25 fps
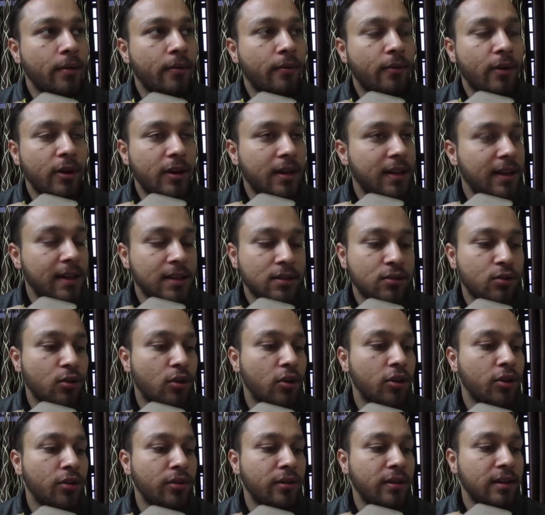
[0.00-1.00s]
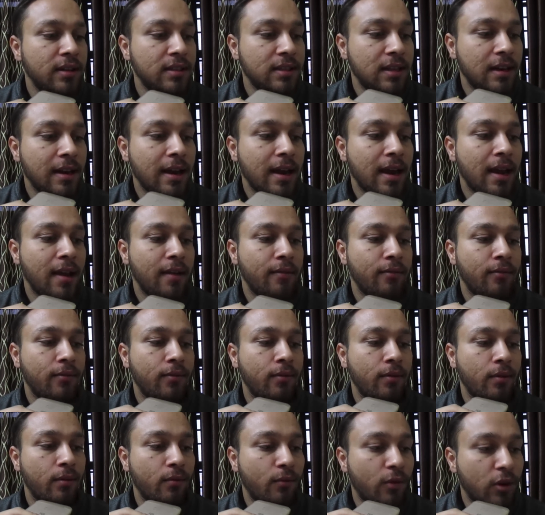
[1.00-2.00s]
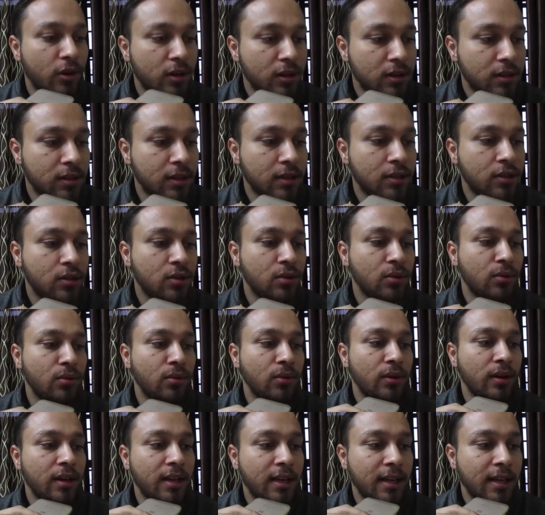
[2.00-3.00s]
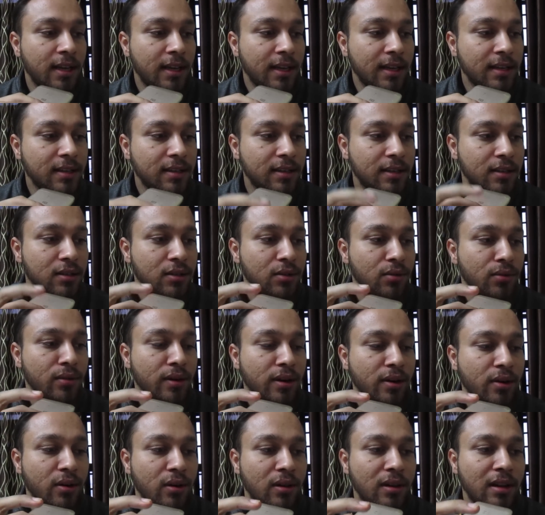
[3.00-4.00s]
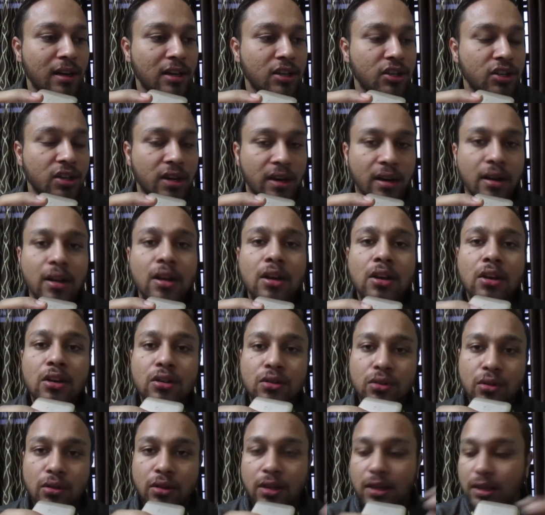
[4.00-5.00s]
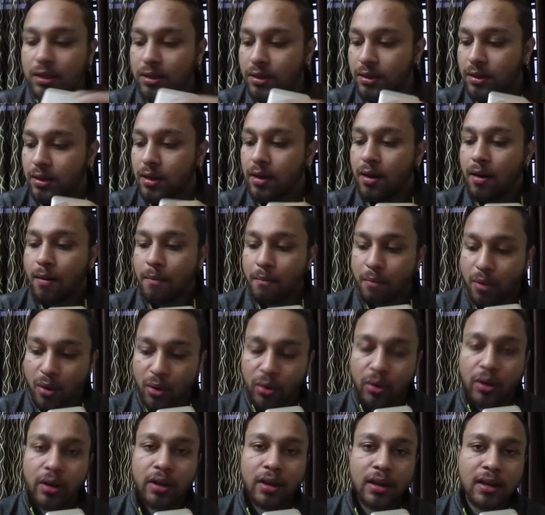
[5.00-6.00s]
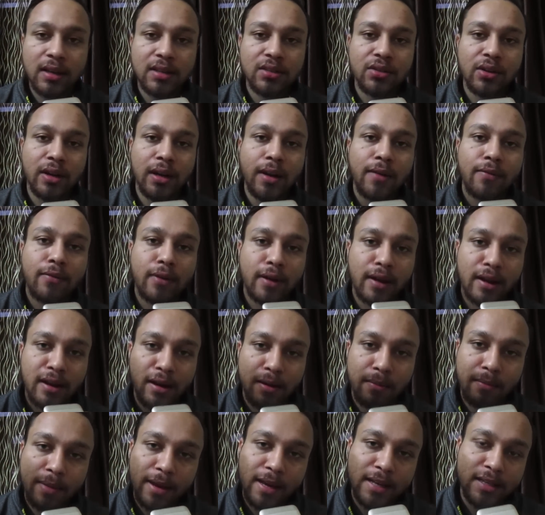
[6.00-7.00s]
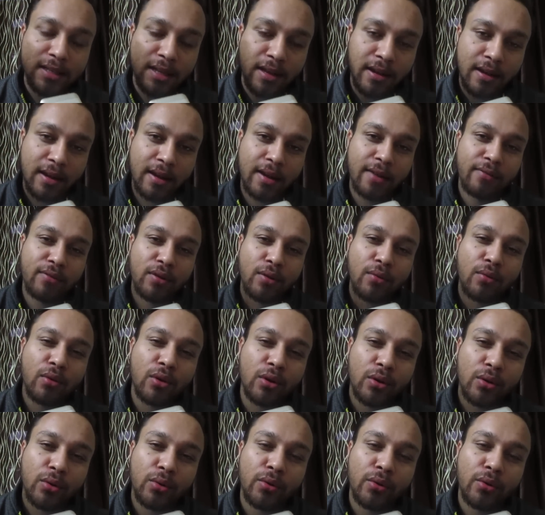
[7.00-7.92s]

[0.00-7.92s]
what he has gone through in his life. What is the stone? He is the stone and all that shit. So this book is really fucking amazing if you want to